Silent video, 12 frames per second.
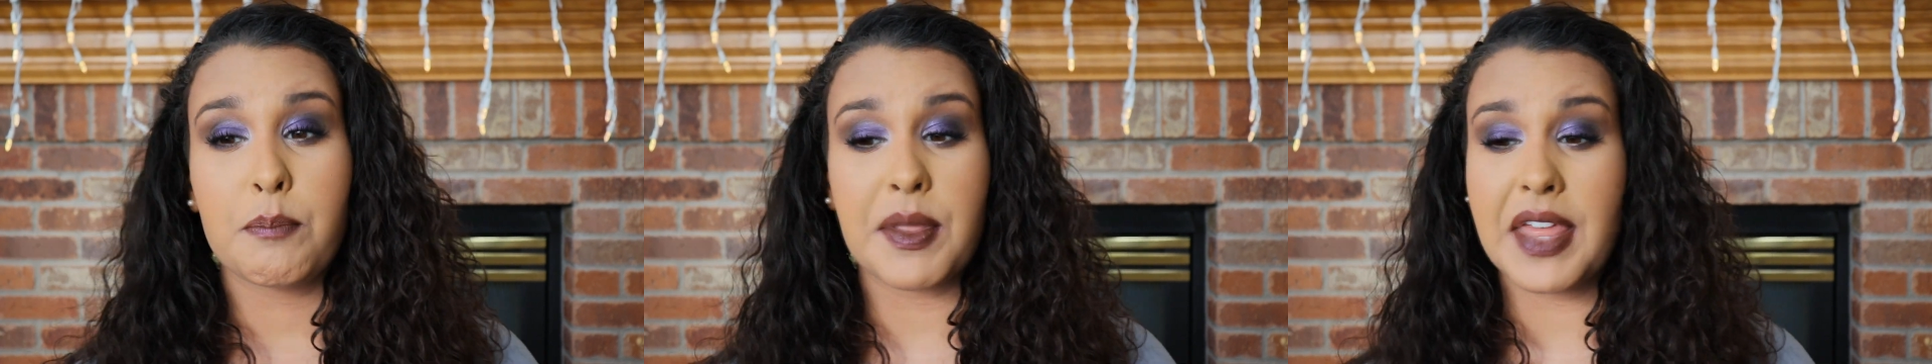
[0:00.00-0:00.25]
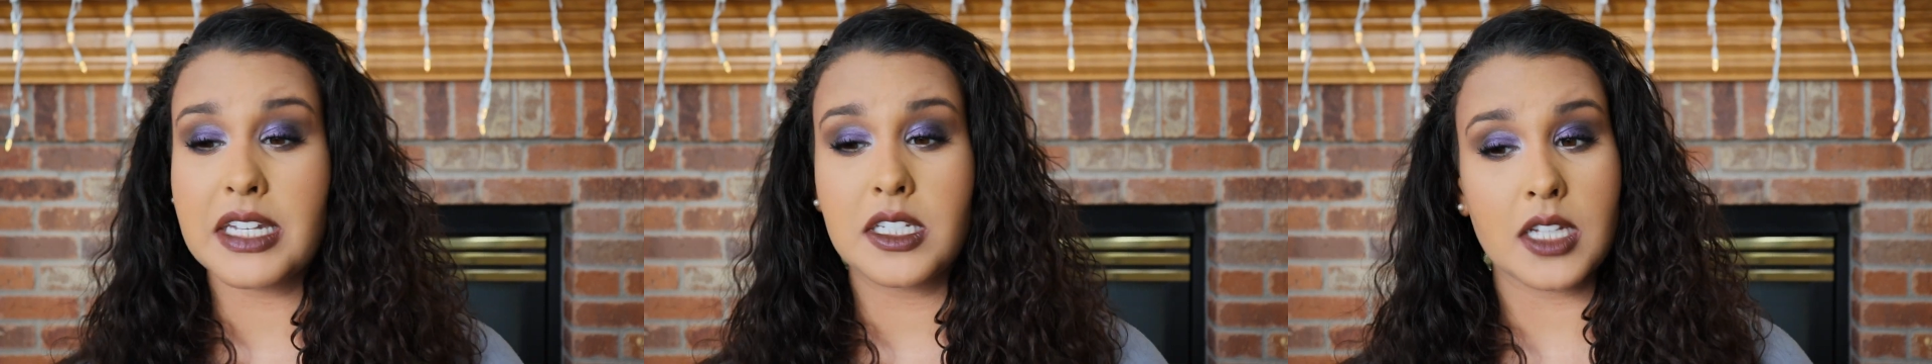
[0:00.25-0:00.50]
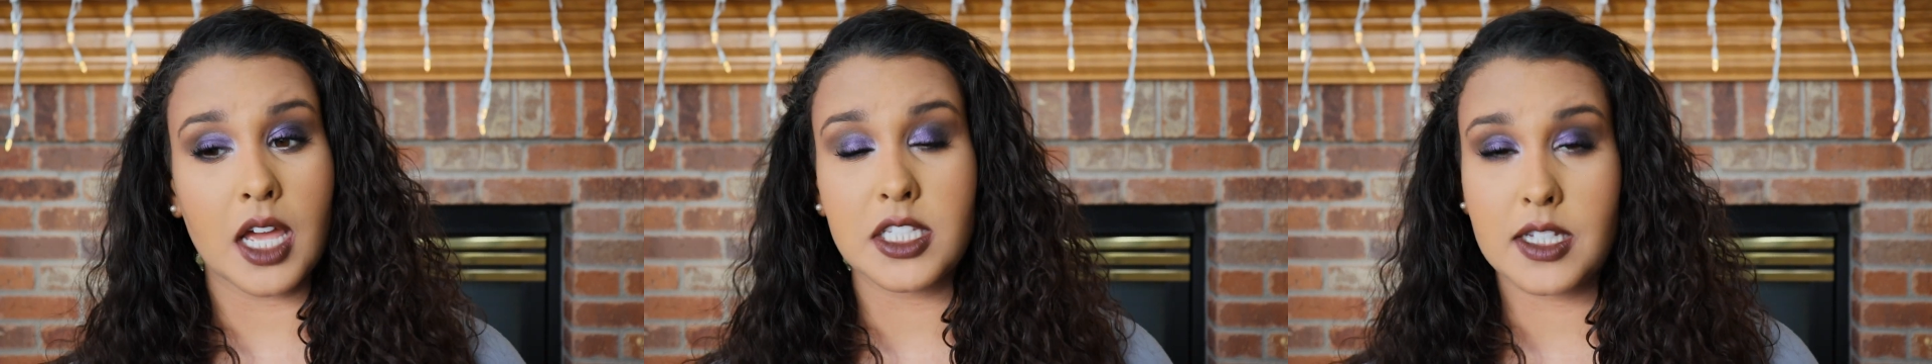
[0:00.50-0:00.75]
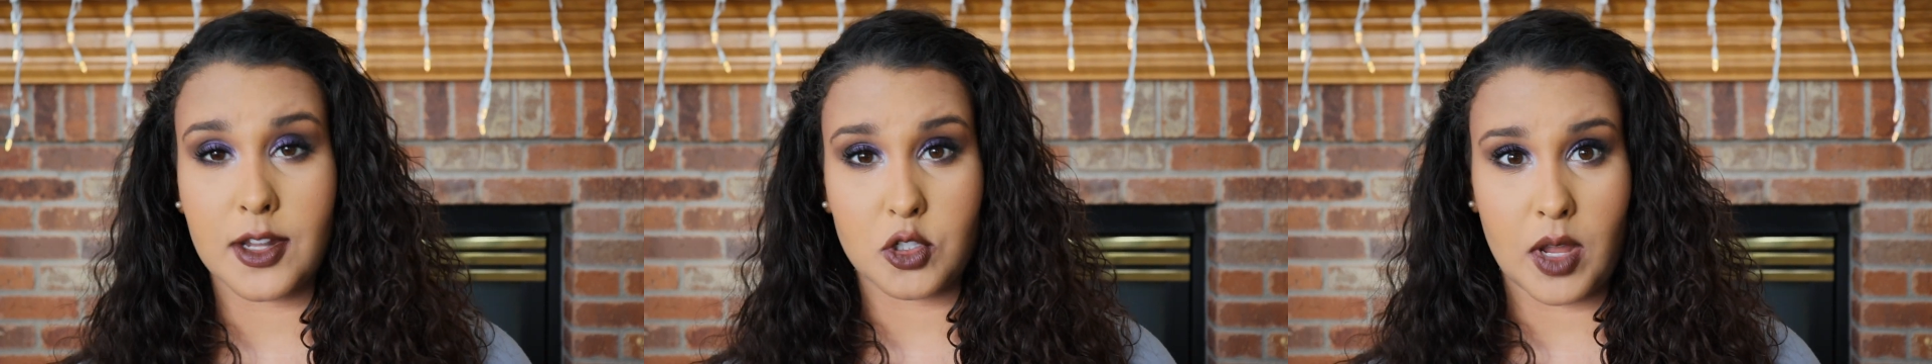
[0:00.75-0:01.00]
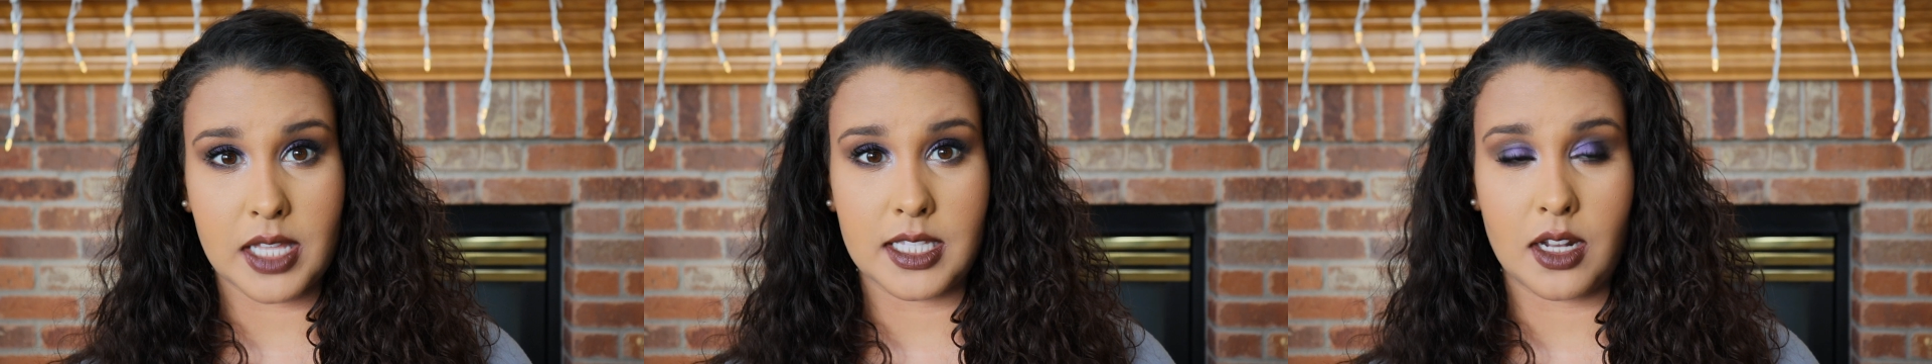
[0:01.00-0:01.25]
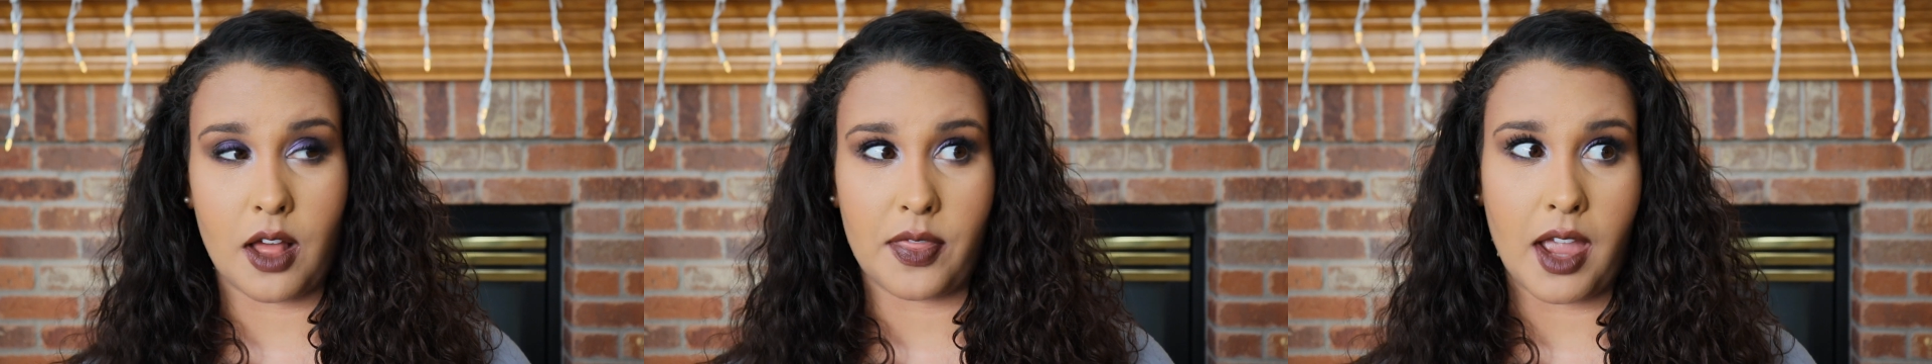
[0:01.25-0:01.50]
but that does not
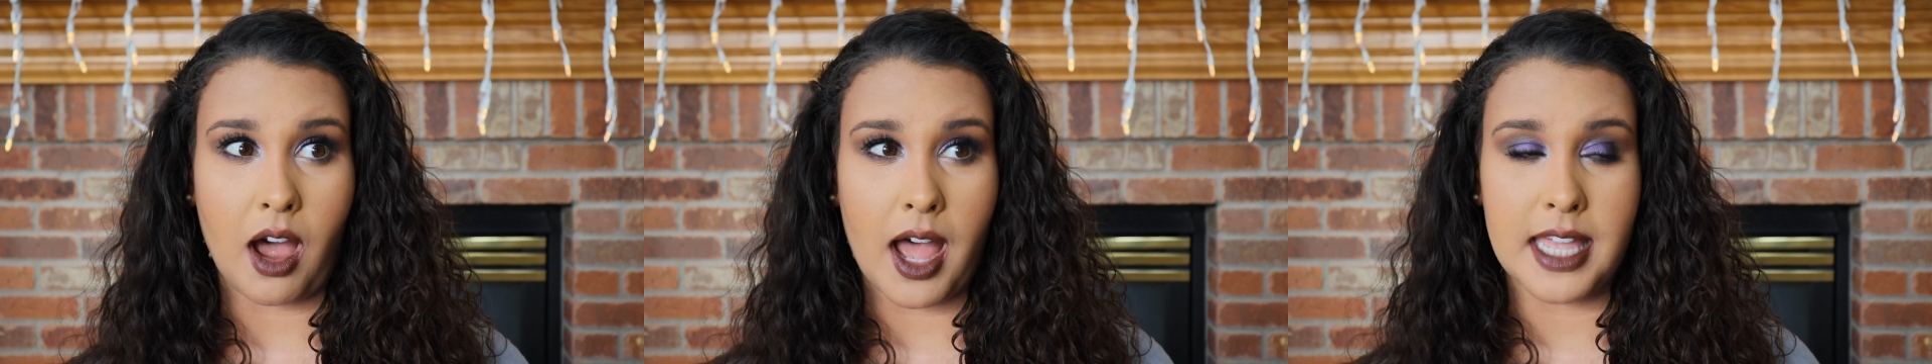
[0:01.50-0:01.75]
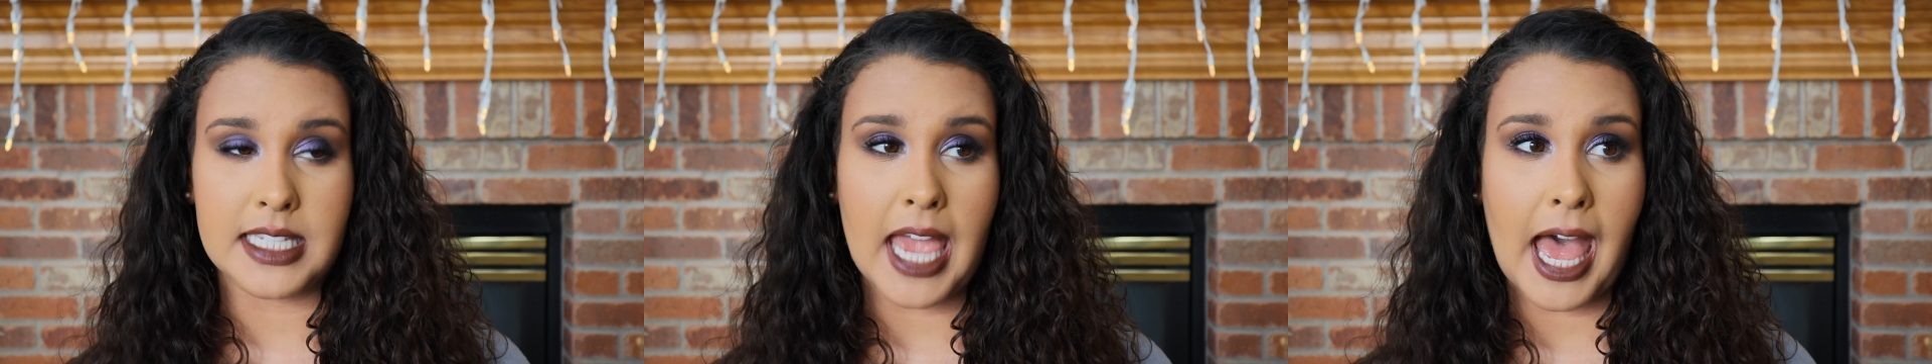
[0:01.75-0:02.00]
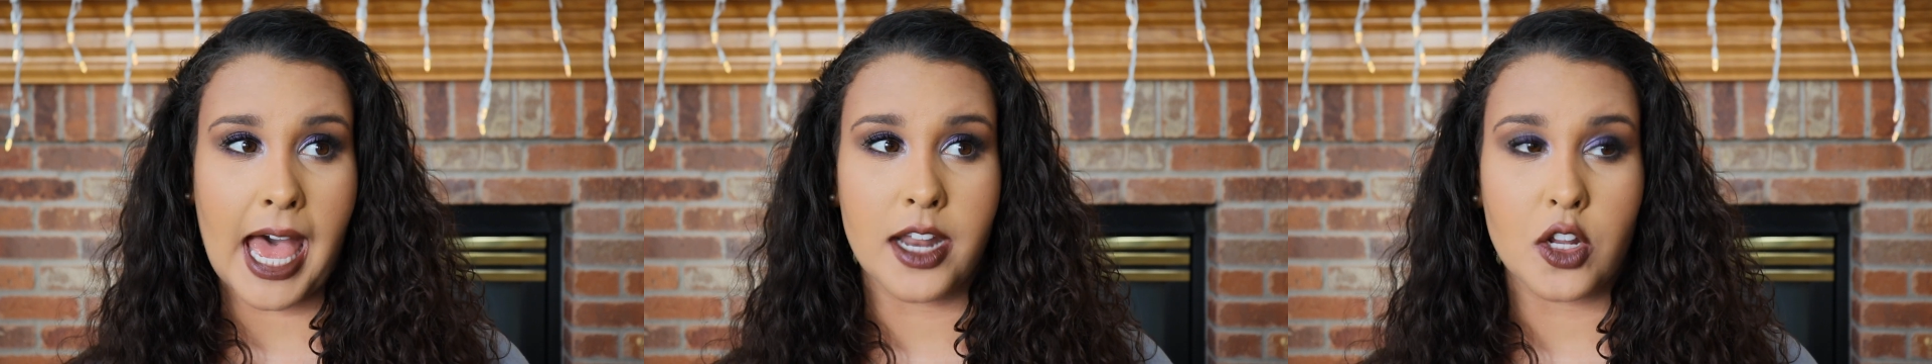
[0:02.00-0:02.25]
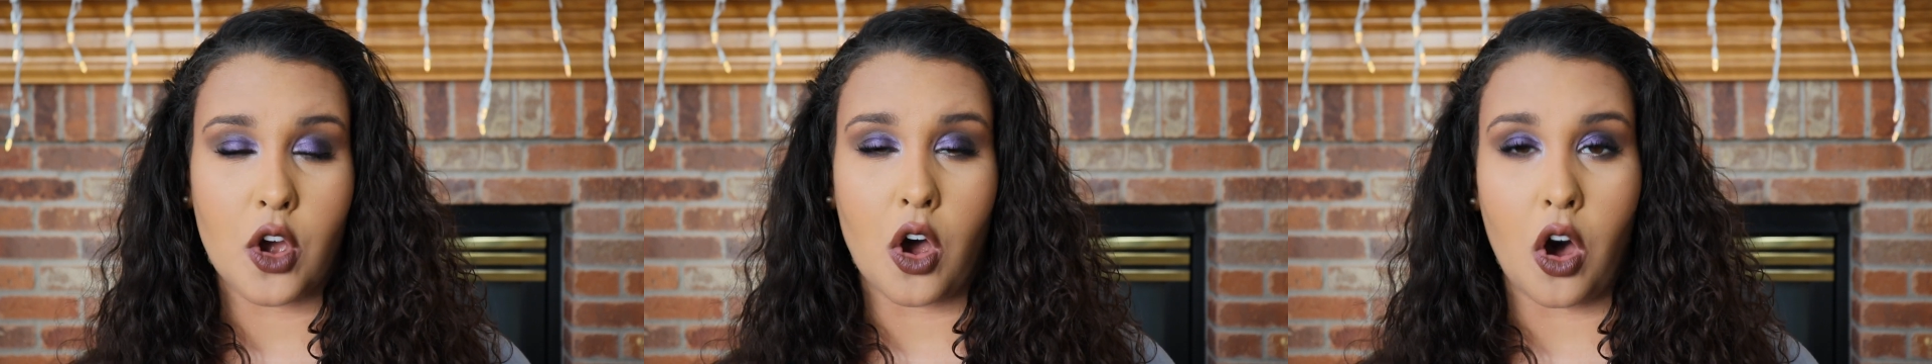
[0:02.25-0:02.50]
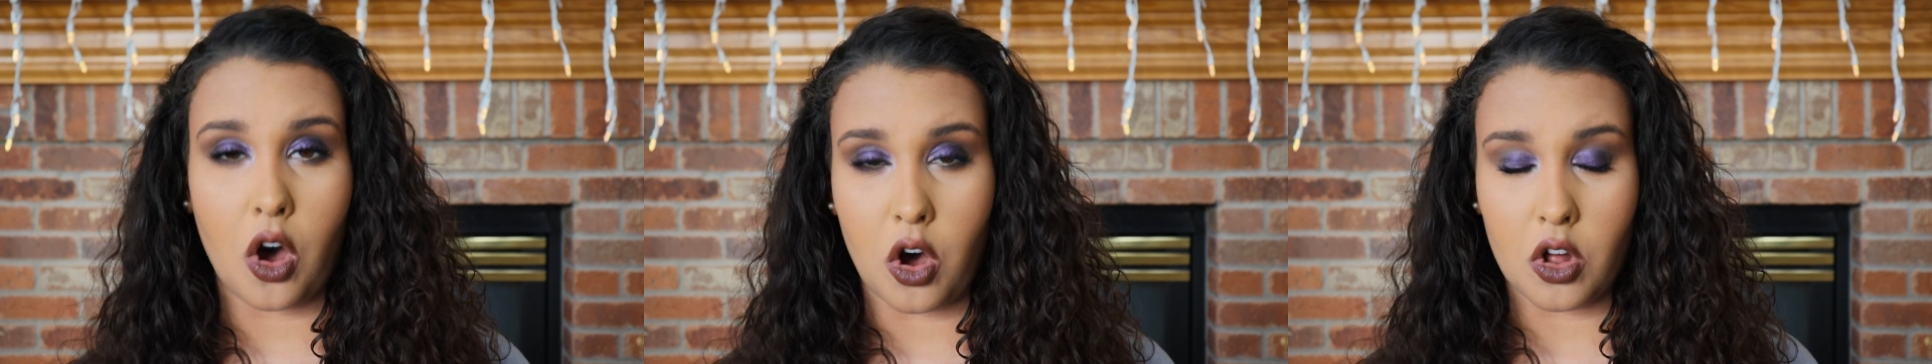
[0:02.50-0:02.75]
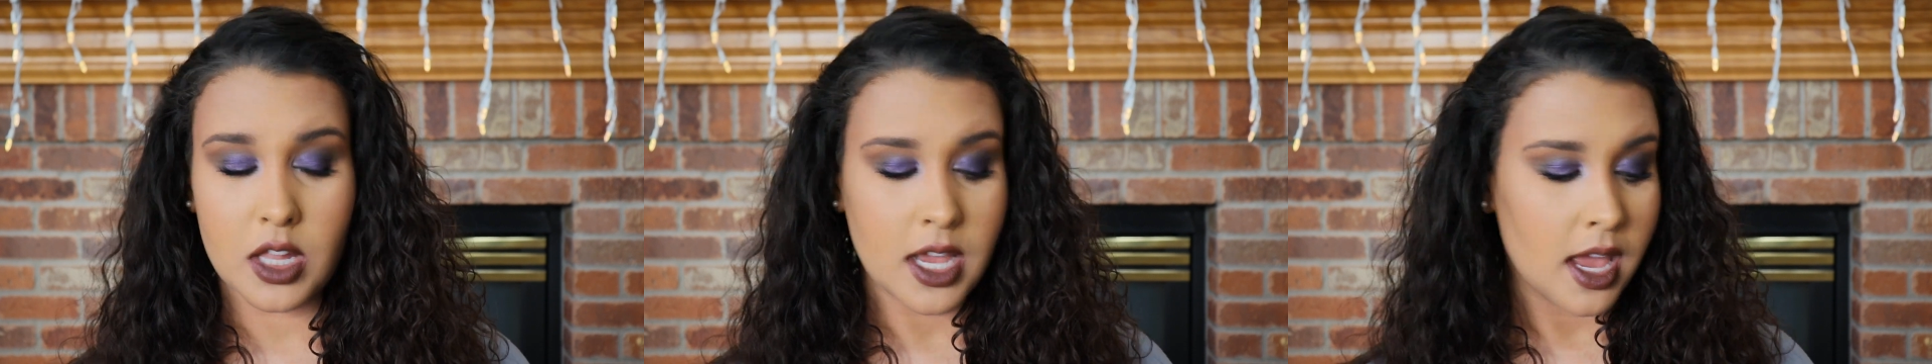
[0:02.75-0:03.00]
translate on the eyes at
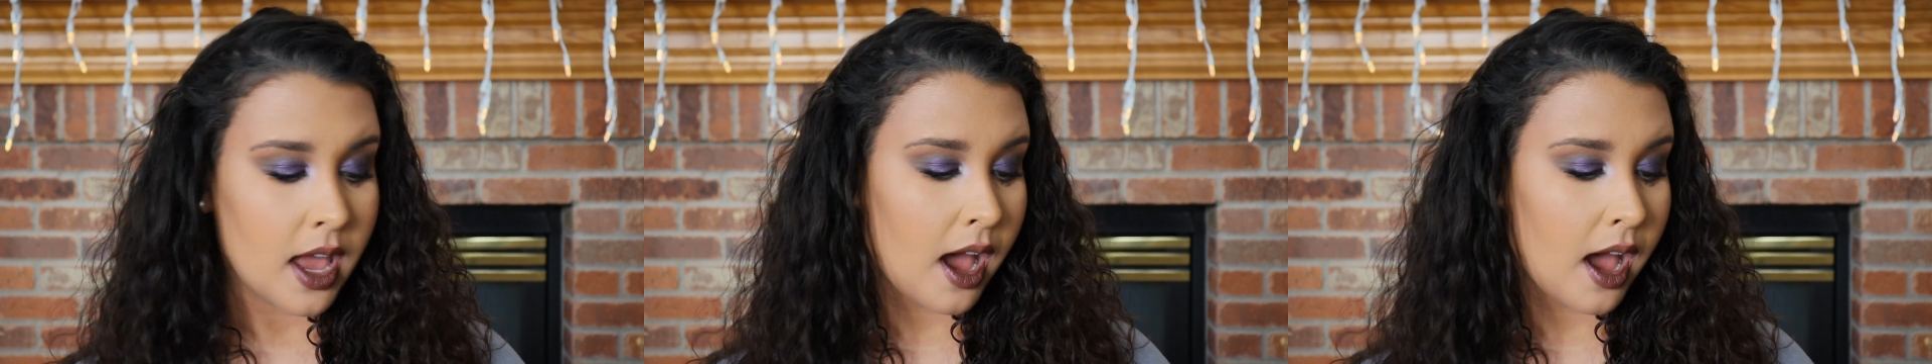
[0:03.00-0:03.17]
all.